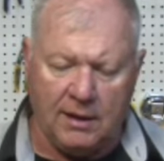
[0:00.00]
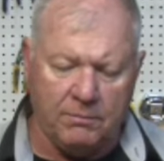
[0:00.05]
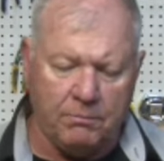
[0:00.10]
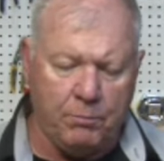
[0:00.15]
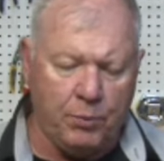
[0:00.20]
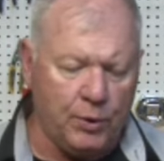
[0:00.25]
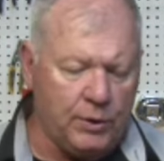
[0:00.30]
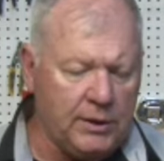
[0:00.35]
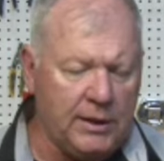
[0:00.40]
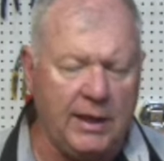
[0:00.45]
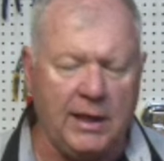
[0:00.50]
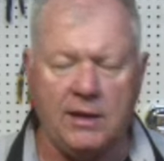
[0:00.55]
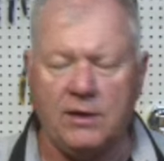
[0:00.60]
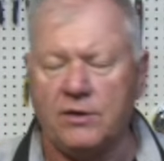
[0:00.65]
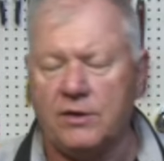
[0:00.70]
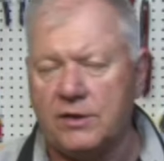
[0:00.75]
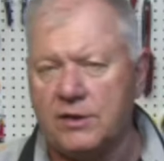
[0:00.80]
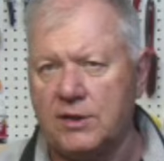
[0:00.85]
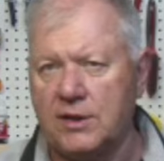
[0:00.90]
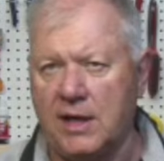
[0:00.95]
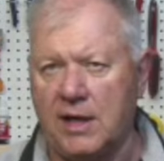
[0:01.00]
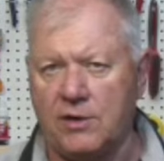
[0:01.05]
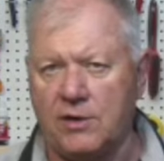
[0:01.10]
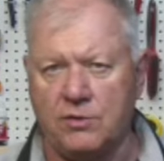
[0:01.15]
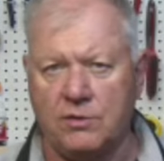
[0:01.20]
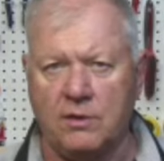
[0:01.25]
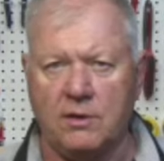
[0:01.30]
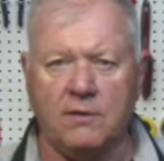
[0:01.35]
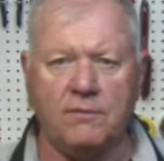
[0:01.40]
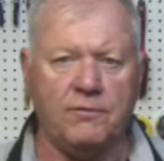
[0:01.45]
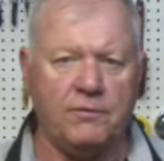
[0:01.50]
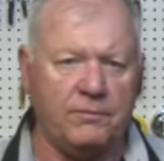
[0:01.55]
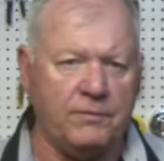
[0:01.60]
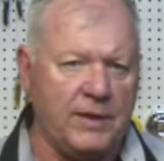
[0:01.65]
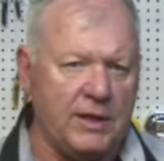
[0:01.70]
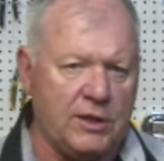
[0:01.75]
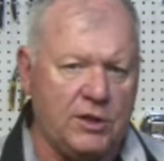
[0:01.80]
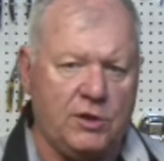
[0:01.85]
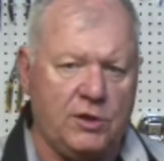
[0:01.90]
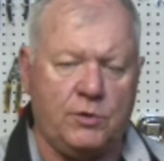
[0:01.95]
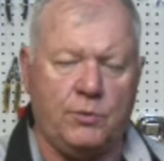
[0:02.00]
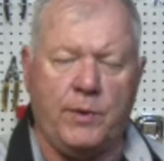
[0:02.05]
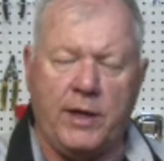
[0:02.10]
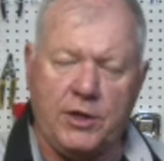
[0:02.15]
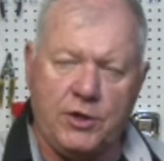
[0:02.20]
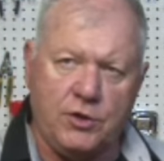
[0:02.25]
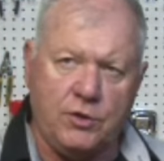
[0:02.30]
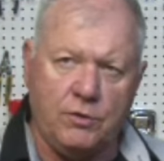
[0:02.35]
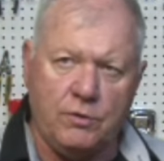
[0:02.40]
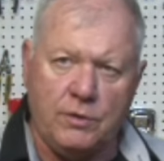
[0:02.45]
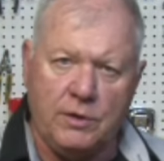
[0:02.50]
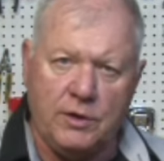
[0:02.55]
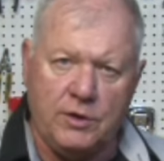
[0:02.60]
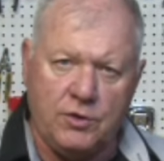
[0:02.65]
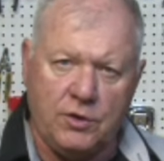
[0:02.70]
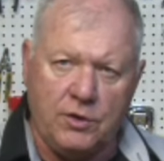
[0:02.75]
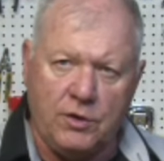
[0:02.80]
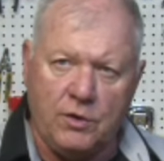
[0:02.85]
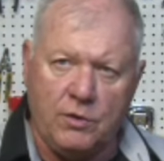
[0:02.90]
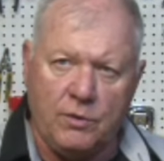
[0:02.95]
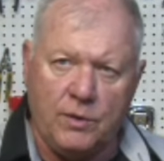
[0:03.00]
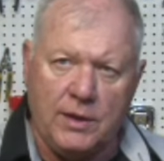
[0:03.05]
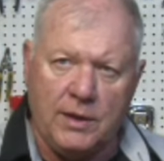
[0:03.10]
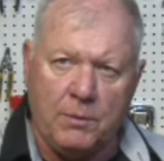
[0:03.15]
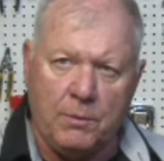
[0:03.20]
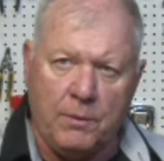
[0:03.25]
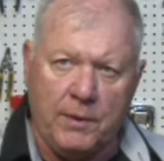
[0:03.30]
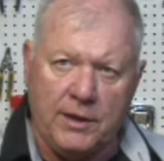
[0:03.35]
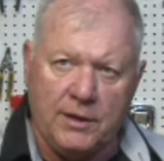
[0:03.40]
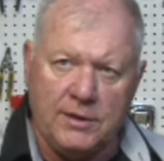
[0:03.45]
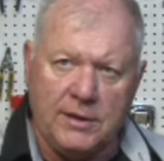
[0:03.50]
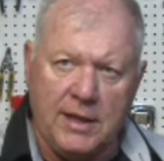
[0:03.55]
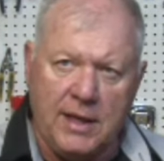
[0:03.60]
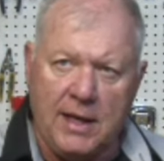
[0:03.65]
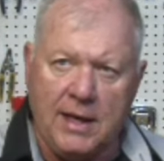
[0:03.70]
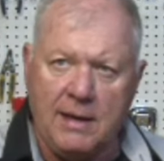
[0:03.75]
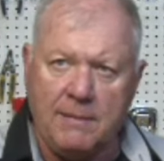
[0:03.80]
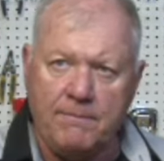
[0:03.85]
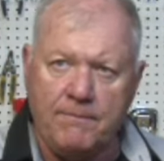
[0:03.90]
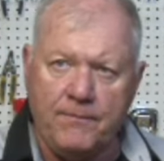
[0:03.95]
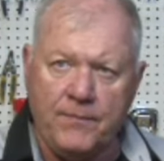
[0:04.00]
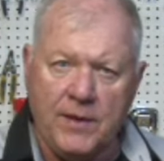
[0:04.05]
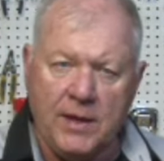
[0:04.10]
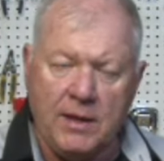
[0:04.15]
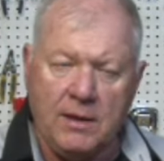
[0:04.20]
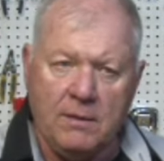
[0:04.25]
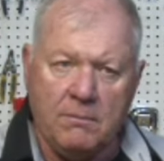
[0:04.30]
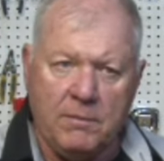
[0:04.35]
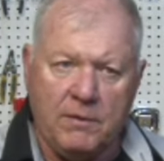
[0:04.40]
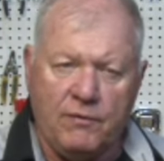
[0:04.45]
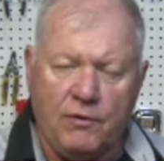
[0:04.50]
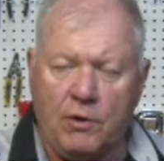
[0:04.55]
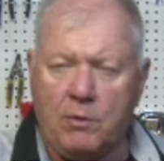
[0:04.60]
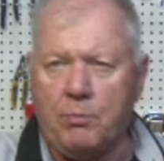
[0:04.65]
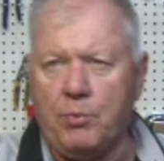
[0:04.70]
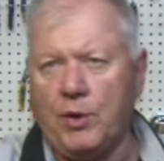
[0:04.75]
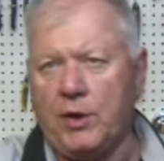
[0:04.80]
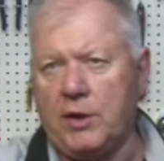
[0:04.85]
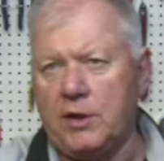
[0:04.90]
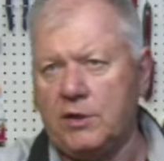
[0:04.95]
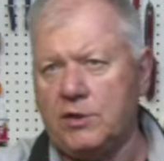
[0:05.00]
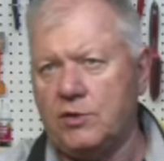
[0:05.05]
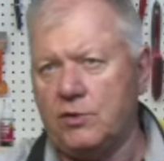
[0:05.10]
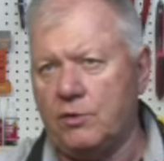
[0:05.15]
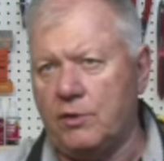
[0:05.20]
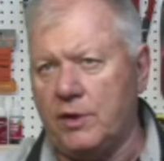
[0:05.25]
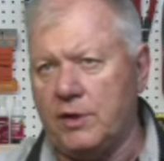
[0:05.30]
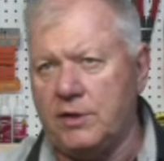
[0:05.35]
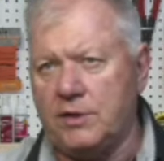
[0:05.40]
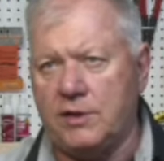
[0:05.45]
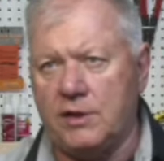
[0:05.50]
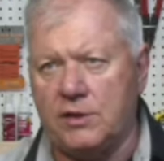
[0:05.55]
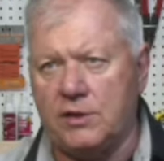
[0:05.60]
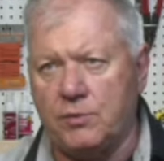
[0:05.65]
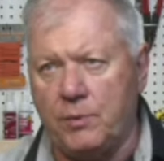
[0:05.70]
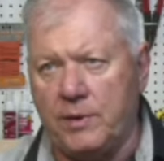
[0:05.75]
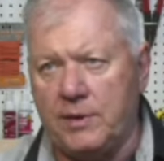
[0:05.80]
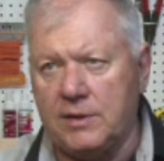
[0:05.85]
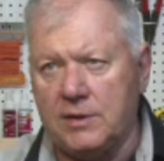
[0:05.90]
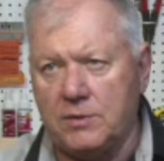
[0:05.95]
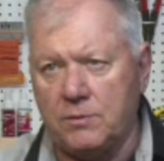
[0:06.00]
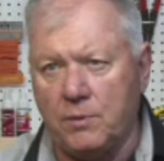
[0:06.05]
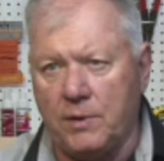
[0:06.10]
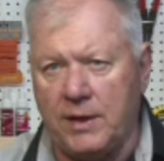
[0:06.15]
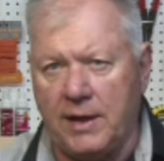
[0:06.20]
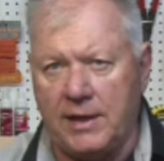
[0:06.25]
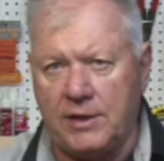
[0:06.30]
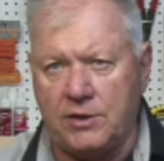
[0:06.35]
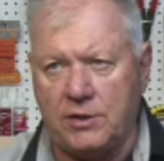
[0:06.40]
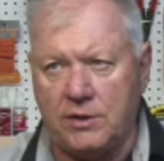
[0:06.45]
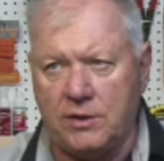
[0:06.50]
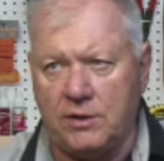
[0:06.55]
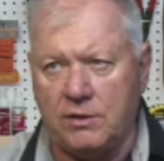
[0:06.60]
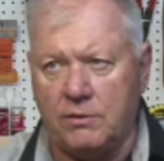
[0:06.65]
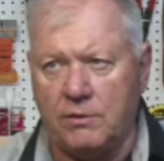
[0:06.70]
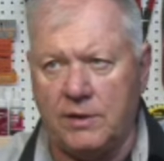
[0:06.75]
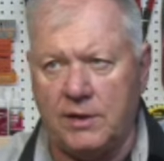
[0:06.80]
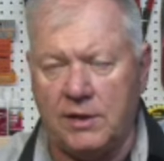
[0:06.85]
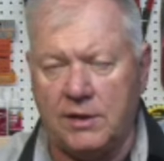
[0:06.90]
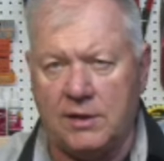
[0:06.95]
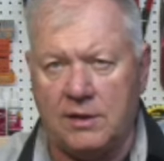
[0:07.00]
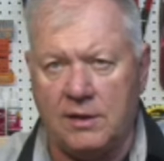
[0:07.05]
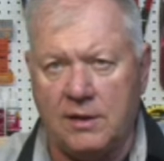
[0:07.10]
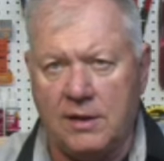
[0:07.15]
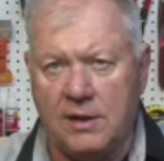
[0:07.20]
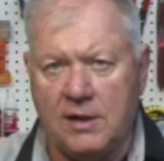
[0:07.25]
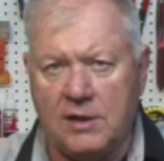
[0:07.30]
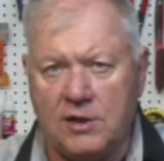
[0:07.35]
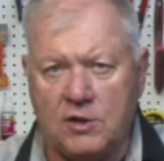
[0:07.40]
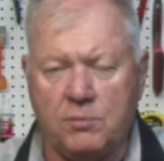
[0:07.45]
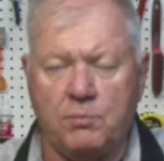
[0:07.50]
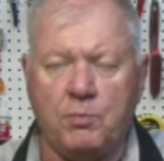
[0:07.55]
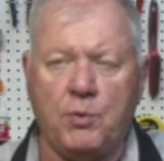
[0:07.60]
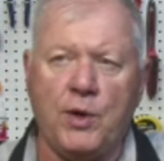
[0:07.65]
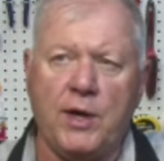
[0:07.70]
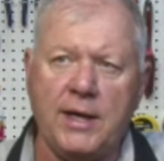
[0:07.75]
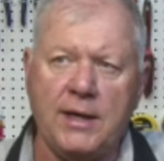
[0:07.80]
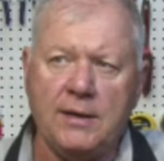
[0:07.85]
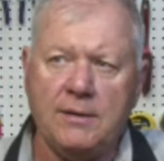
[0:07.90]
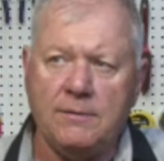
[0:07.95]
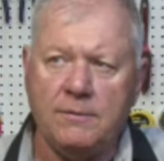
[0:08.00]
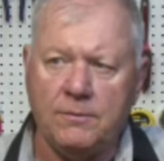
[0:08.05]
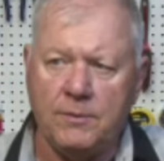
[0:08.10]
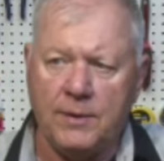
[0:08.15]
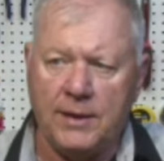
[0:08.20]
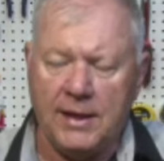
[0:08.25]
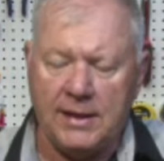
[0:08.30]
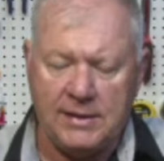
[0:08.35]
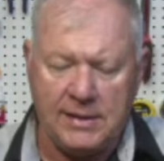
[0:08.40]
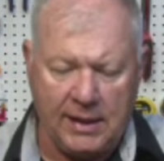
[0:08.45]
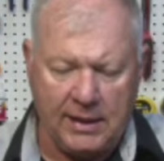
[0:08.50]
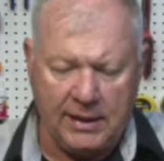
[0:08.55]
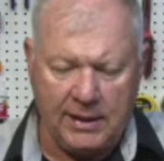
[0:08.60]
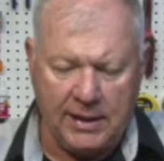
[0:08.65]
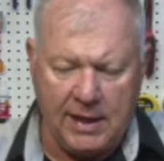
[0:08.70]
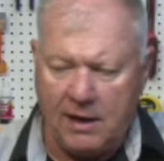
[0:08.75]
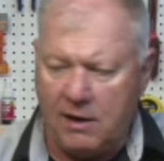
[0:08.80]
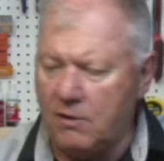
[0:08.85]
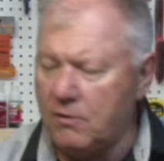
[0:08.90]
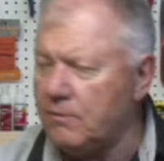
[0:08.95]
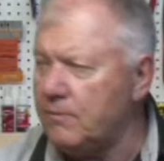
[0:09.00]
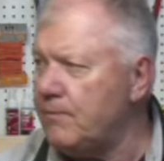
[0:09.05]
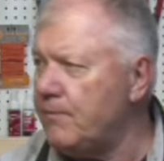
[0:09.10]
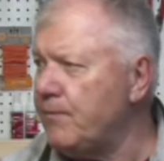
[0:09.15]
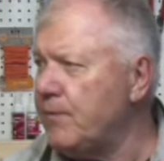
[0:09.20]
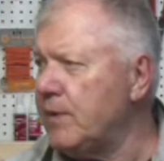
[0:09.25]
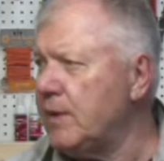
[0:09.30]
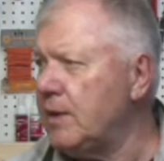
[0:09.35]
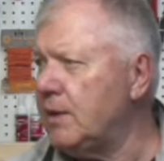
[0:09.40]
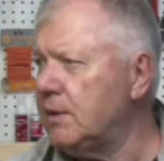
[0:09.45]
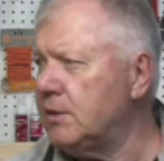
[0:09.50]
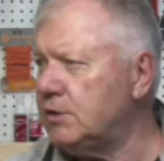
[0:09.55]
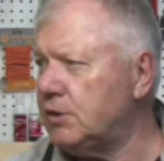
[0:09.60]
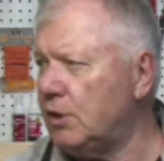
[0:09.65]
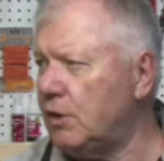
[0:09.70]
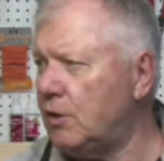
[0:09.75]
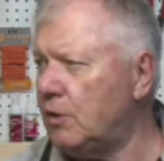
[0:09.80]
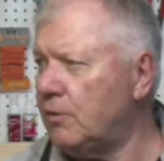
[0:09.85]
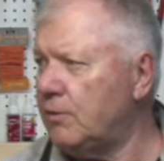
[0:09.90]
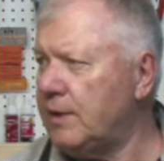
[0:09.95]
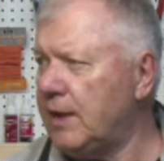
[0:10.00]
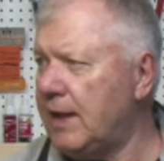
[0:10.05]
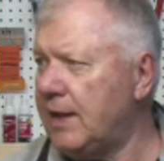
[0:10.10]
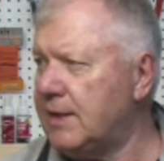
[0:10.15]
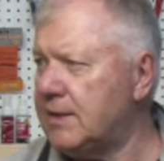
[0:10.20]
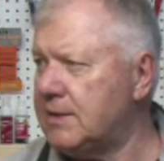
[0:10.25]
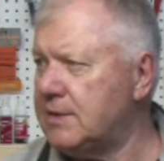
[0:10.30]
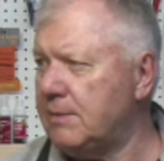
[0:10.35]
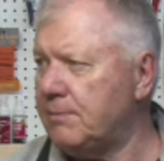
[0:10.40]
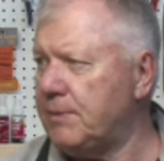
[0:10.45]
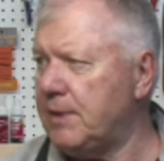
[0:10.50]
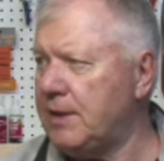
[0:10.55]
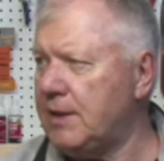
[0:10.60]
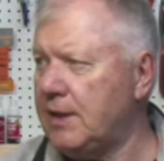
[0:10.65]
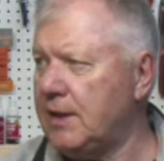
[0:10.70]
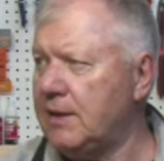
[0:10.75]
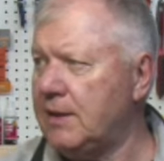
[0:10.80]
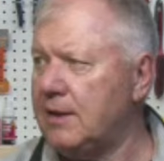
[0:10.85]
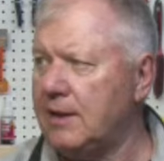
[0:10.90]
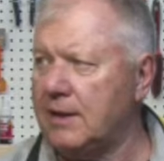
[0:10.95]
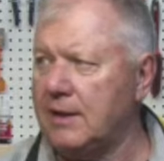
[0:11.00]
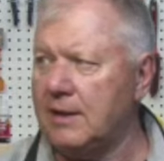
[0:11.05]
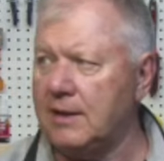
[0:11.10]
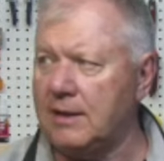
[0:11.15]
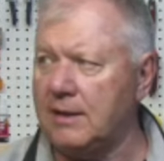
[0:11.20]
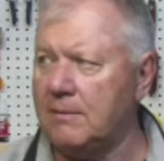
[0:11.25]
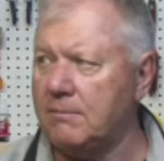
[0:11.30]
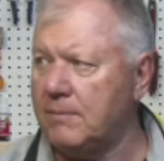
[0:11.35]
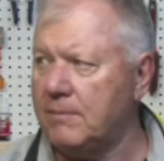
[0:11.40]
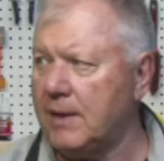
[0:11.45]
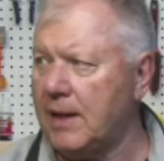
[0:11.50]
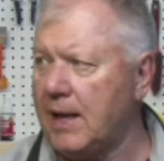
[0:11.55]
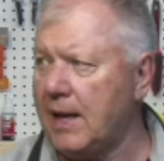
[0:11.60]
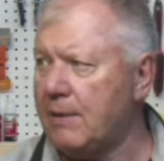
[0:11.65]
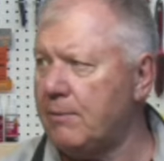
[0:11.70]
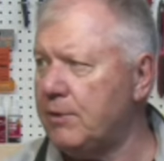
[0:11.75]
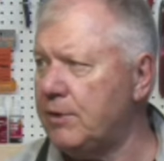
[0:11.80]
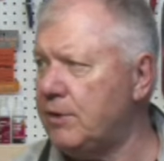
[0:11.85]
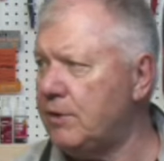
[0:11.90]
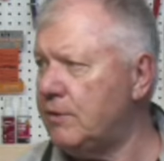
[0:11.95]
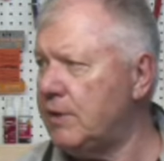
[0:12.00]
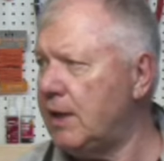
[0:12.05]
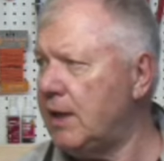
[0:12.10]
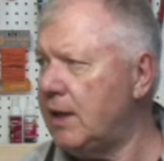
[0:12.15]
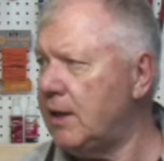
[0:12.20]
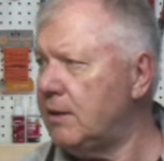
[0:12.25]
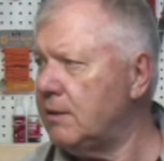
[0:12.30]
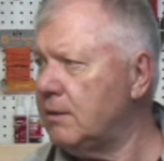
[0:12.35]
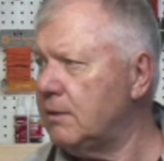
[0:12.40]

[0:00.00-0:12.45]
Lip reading: Put together a schedule of, this is what I should do in the wintertime before I put it in the storage. This was what I should do in the spring when I take it out. So that is something that I would do that.